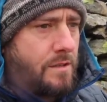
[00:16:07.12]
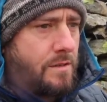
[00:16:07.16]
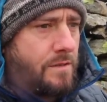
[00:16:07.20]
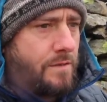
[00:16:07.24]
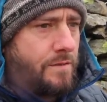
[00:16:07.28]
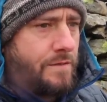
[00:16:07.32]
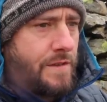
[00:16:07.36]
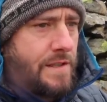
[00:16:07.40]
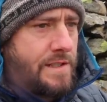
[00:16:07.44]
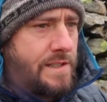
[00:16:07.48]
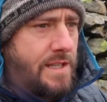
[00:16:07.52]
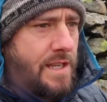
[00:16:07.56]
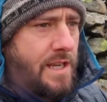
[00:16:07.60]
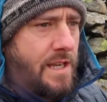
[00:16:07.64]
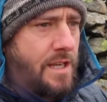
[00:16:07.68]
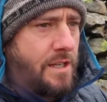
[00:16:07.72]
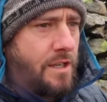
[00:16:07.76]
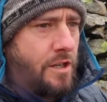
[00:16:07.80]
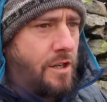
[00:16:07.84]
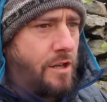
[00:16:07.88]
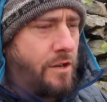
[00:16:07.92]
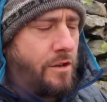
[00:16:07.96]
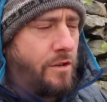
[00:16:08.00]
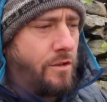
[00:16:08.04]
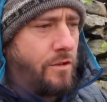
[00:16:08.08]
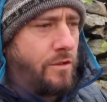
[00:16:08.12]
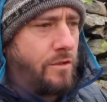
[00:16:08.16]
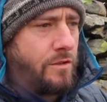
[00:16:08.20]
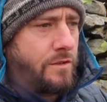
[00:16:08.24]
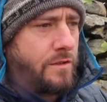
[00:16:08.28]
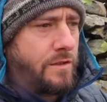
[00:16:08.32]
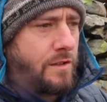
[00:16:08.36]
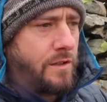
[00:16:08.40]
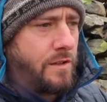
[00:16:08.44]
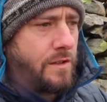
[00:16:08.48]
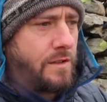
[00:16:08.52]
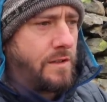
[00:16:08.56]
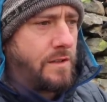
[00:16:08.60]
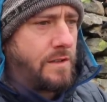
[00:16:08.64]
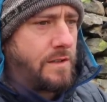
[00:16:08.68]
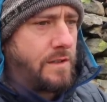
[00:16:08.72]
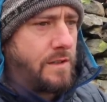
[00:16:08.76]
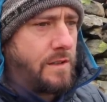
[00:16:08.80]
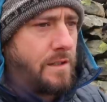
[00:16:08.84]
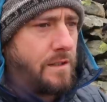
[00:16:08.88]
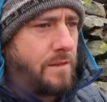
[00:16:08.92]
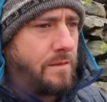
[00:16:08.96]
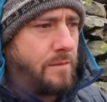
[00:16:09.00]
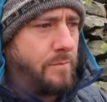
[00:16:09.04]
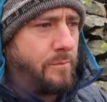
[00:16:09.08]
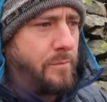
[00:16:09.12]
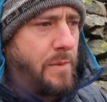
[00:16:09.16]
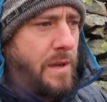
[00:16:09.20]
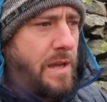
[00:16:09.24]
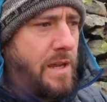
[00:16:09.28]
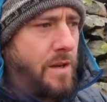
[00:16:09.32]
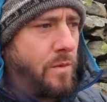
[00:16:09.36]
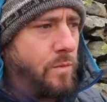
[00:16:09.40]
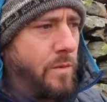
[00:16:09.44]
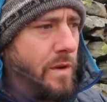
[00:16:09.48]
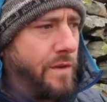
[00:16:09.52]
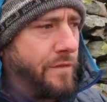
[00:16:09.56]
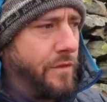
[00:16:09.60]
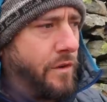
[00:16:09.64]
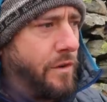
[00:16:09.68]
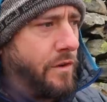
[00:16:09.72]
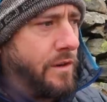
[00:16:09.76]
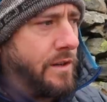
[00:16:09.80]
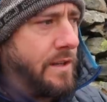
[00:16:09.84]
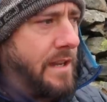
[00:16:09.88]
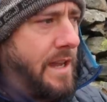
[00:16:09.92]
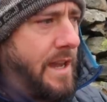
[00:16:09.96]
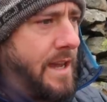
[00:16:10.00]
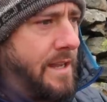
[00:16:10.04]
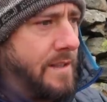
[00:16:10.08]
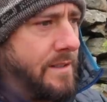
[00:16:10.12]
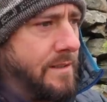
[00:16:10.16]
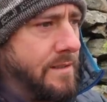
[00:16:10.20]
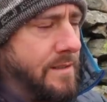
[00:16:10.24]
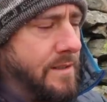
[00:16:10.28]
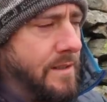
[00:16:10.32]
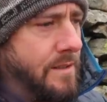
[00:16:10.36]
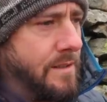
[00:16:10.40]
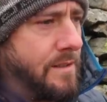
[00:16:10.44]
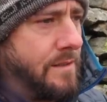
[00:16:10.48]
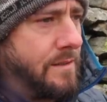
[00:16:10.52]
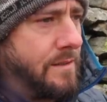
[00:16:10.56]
visiting her and being with her in the end.